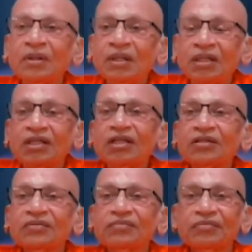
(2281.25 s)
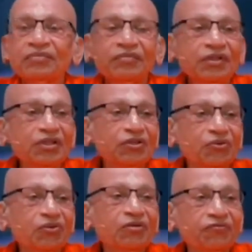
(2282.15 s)
This
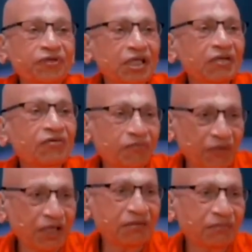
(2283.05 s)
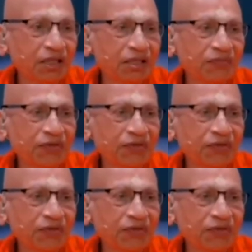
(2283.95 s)
shows the freedom of mind, by the way.